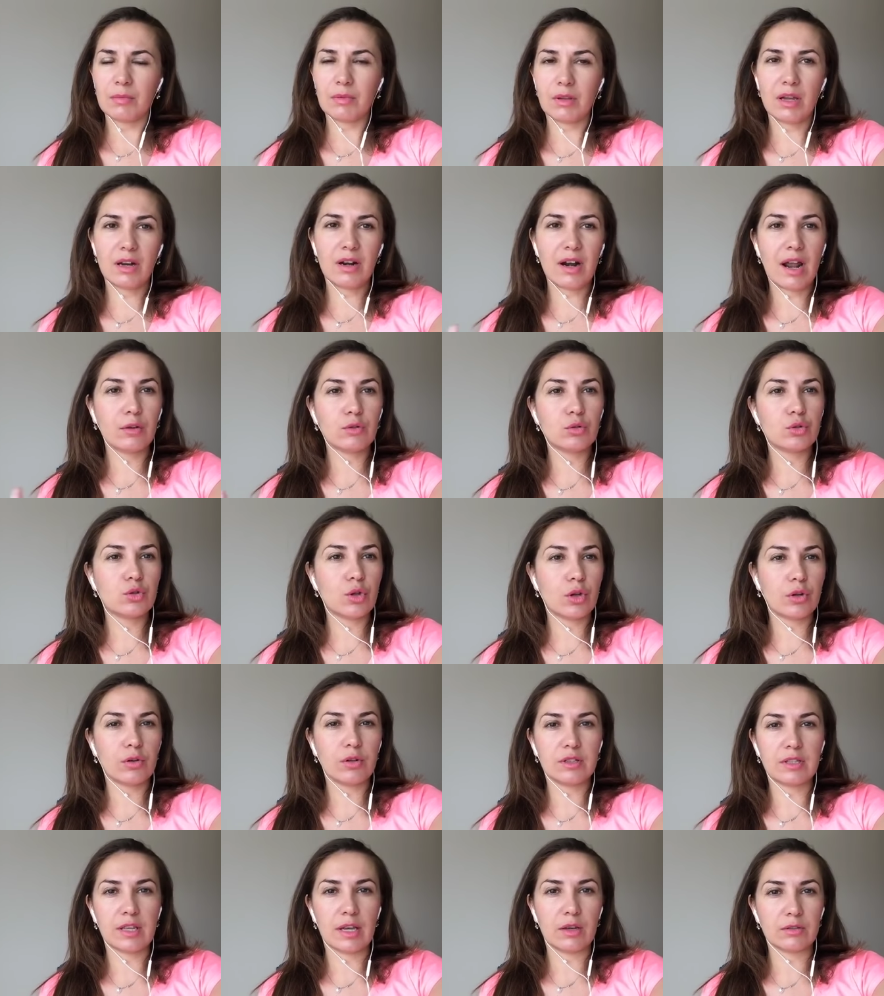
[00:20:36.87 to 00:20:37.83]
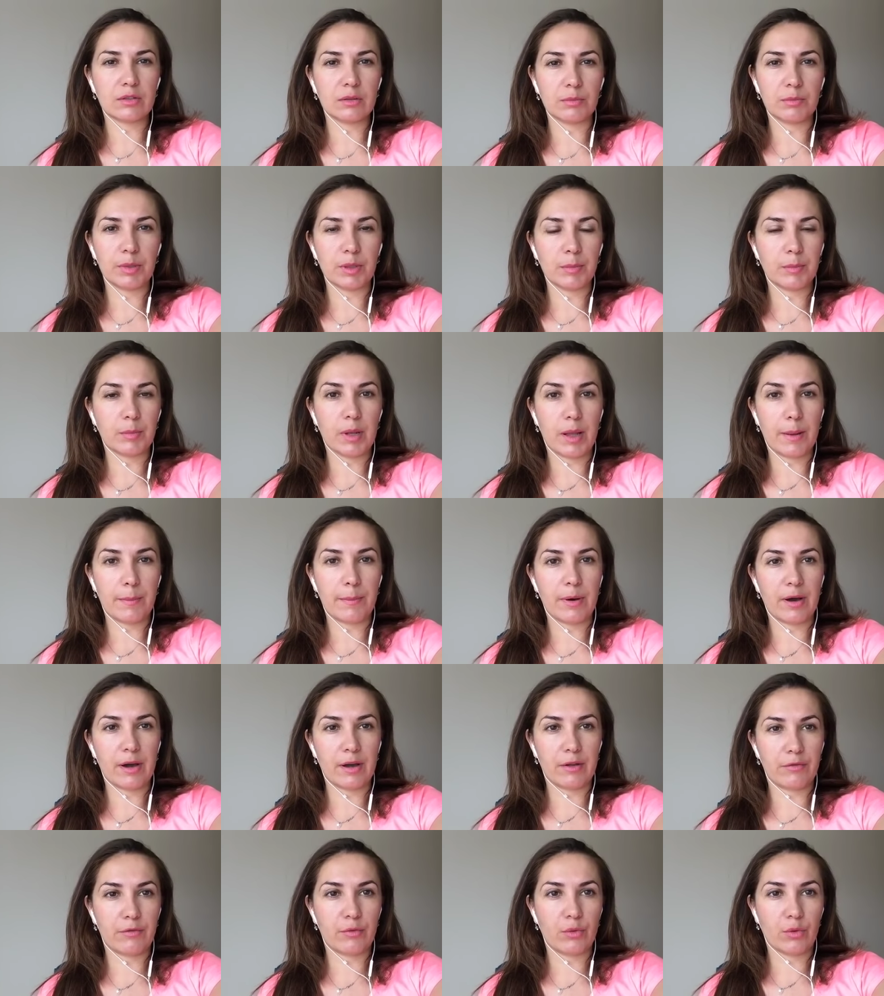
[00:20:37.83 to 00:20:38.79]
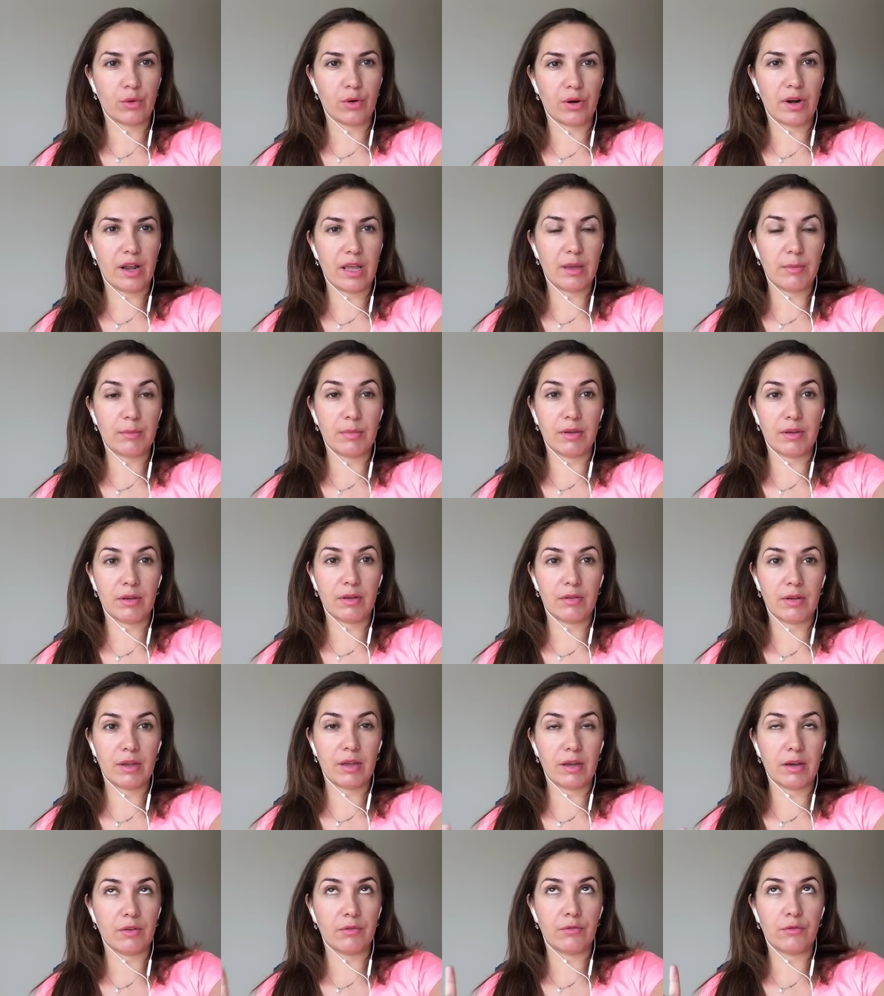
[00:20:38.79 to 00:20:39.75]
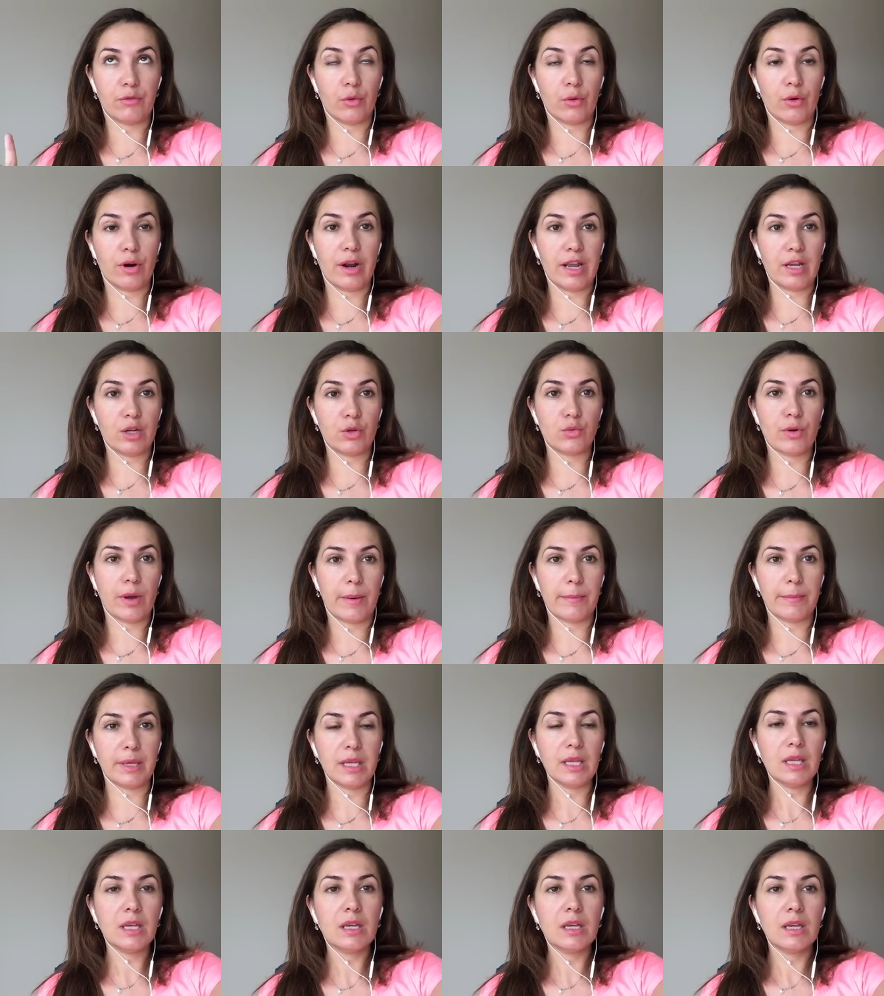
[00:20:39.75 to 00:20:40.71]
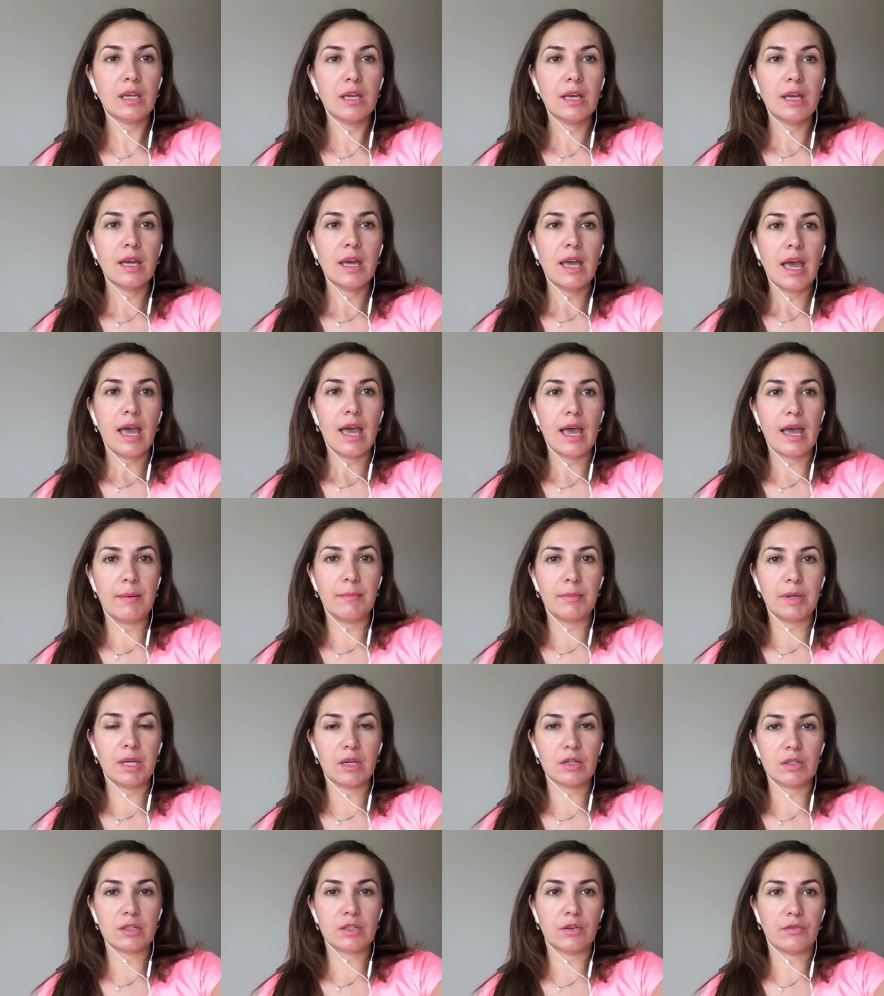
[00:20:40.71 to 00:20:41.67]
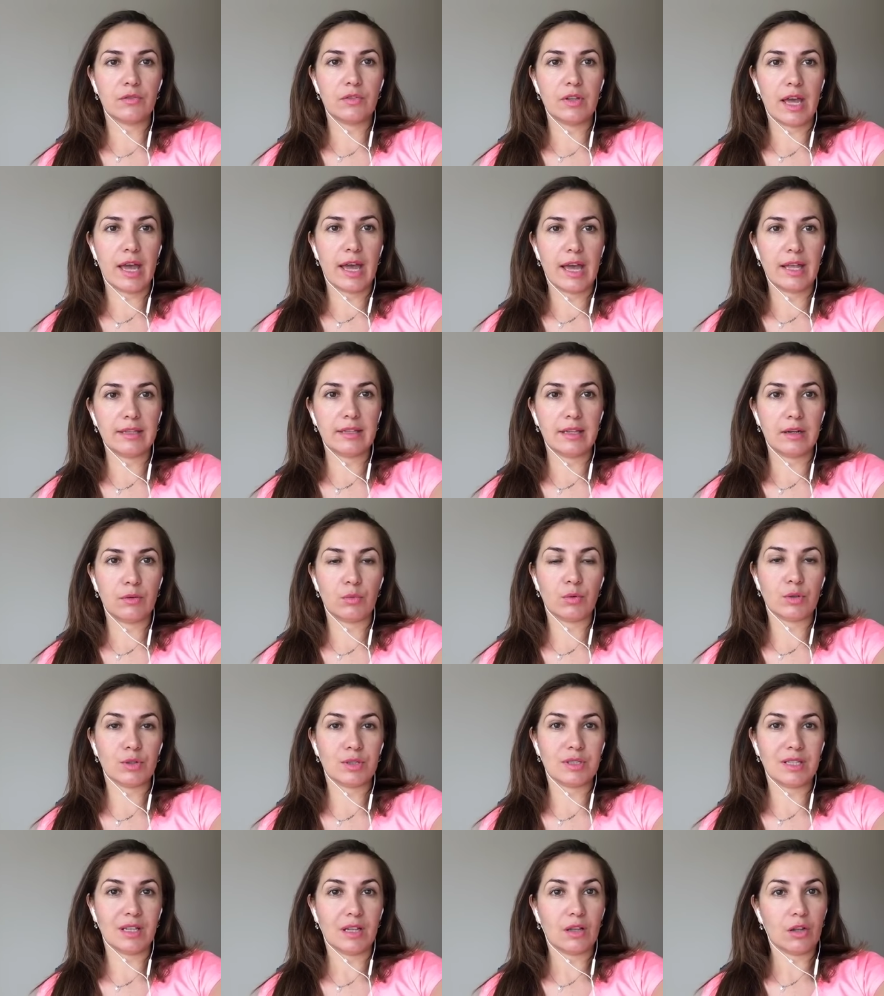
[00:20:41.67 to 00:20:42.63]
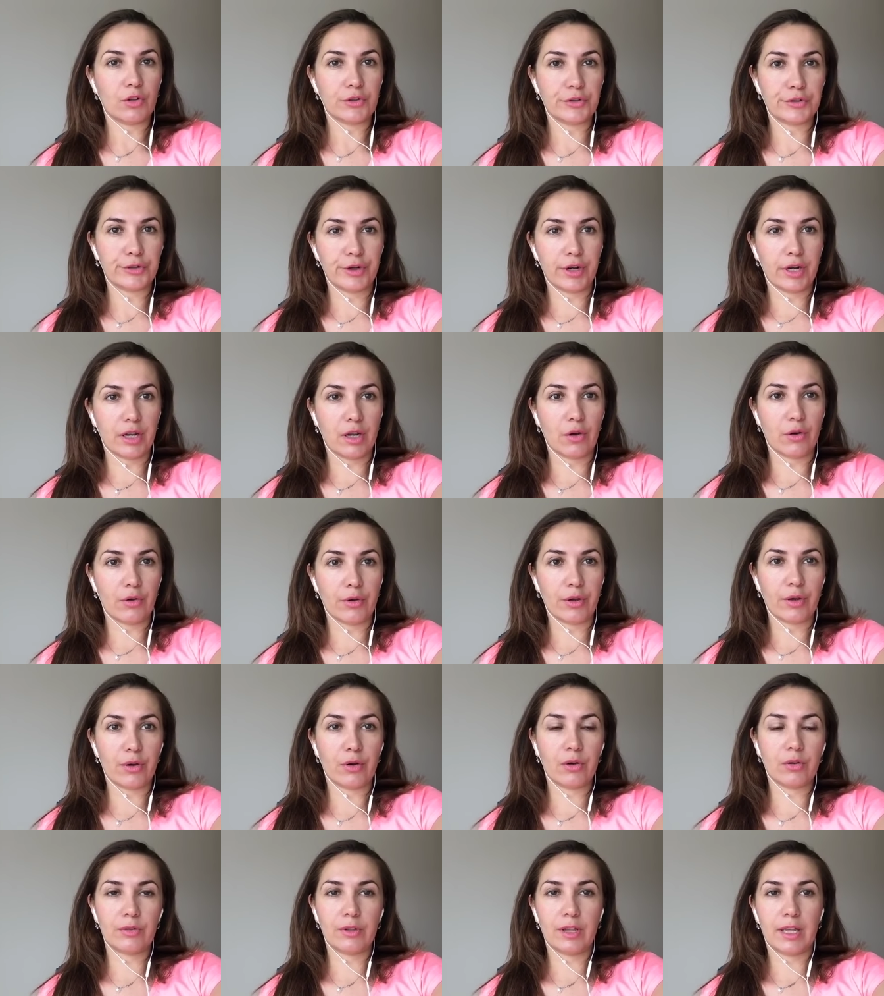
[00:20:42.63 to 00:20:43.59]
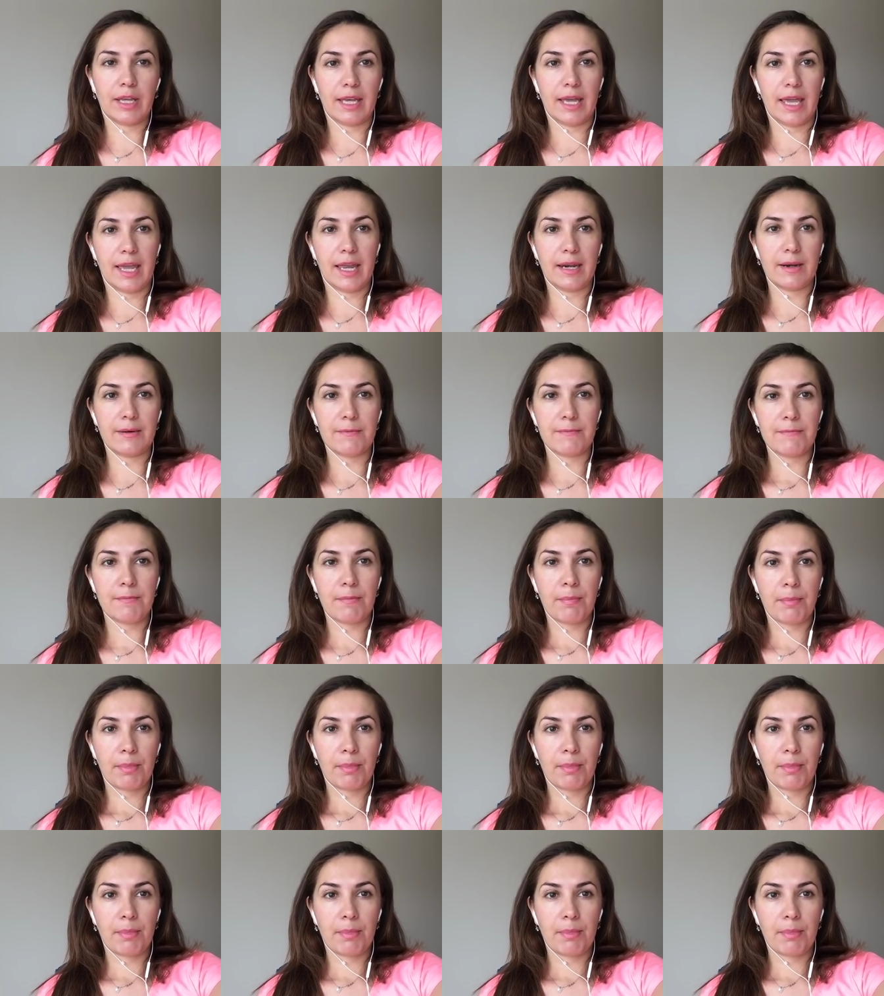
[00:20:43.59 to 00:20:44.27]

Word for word: around 200,000 people applied for H-1B, and because of that there was the lottery going on again.